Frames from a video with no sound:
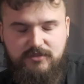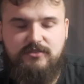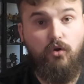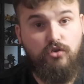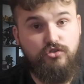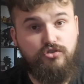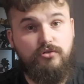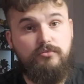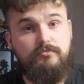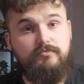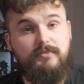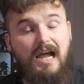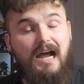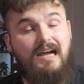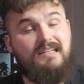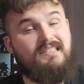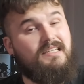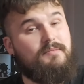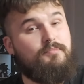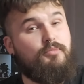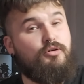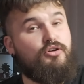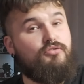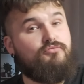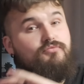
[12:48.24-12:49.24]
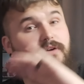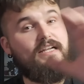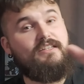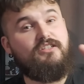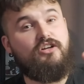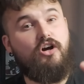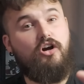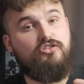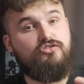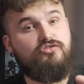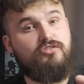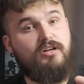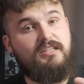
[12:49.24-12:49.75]
Also, I did put a red
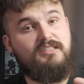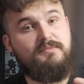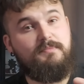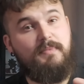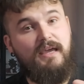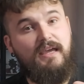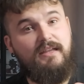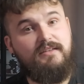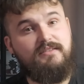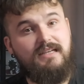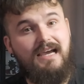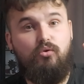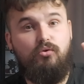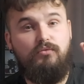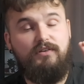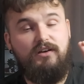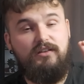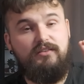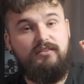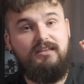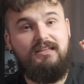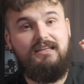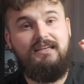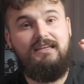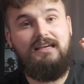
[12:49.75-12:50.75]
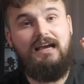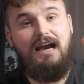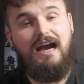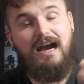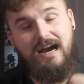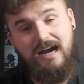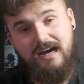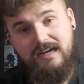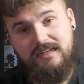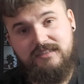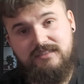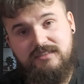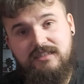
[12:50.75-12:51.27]
contrast paint over the
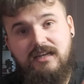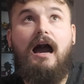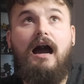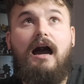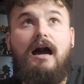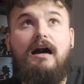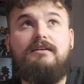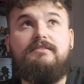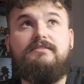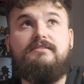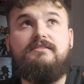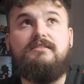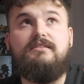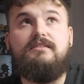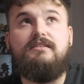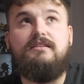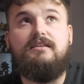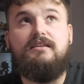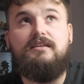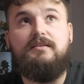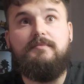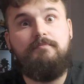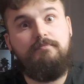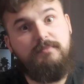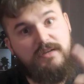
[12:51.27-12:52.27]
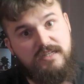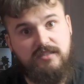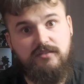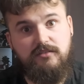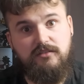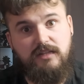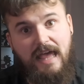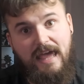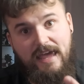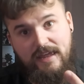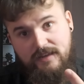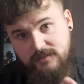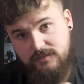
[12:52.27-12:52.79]
eyes and the
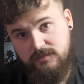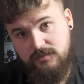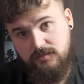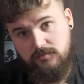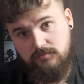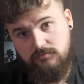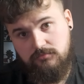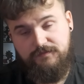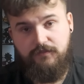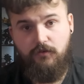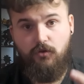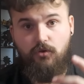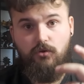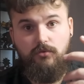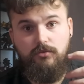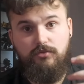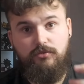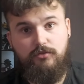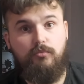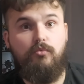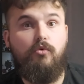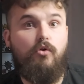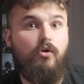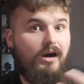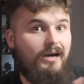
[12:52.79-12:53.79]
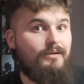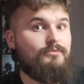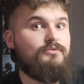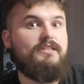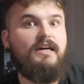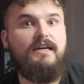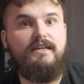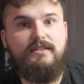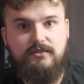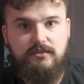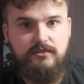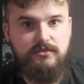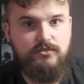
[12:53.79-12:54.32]
missile heads for the Warhound
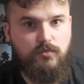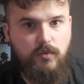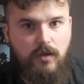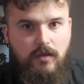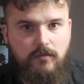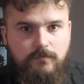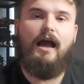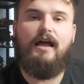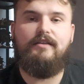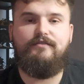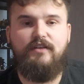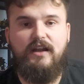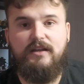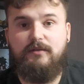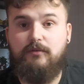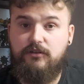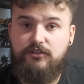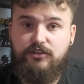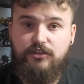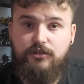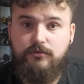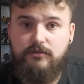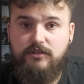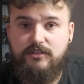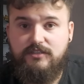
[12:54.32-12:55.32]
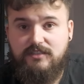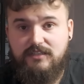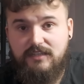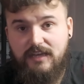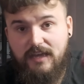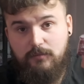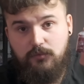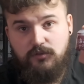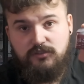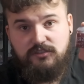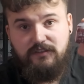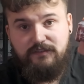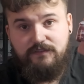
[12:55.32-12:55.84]
Titan as well. And for anyone curious,
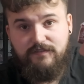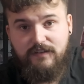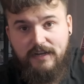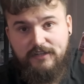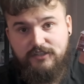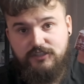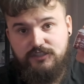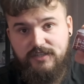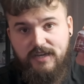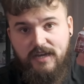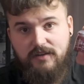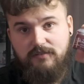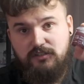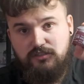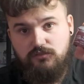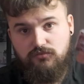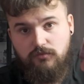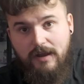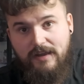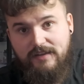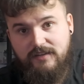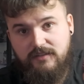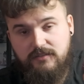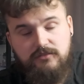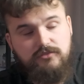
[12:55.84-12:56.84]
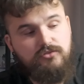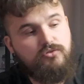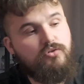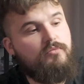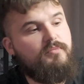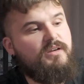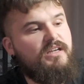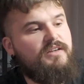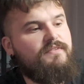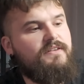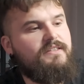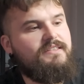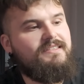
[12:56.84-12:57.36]
it was Flesh Tearers red, so a
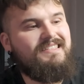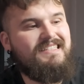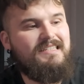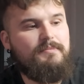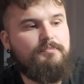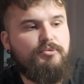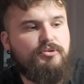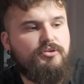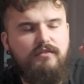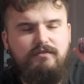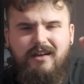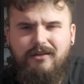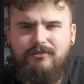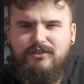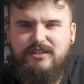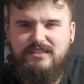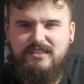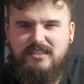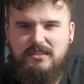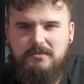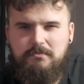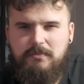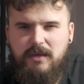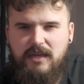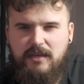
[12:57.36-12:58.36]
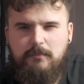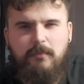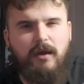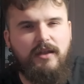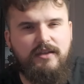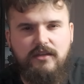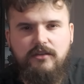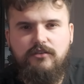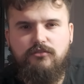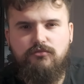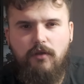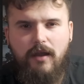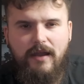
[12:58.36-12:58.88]
bit of a very deep
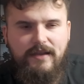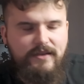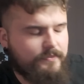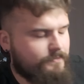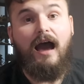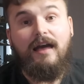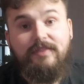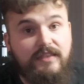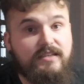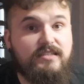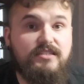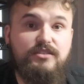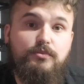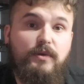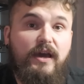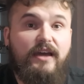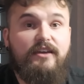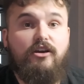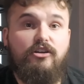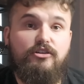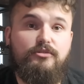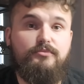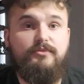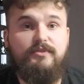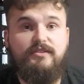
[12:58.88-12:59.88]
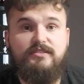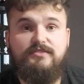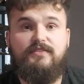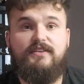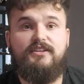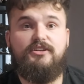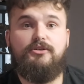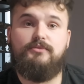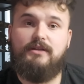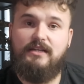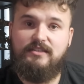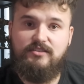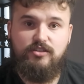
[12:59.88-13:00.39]
pigmented red. And this is where I got up with this
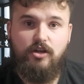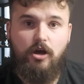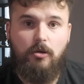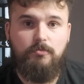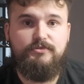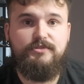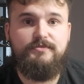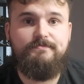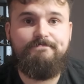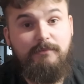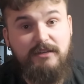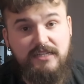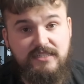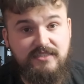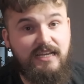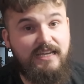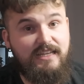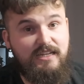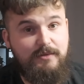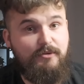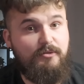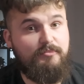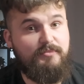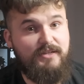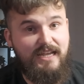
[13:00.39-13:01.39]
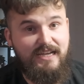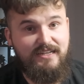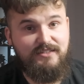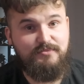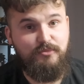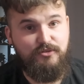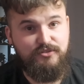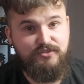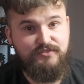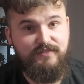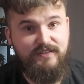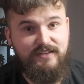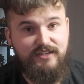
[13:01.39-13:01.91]
video and I stopped. I'm excited about my next
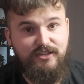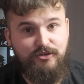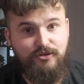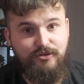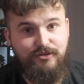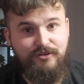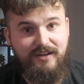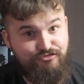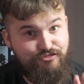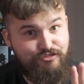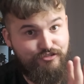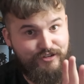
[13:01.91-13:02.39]
month's video.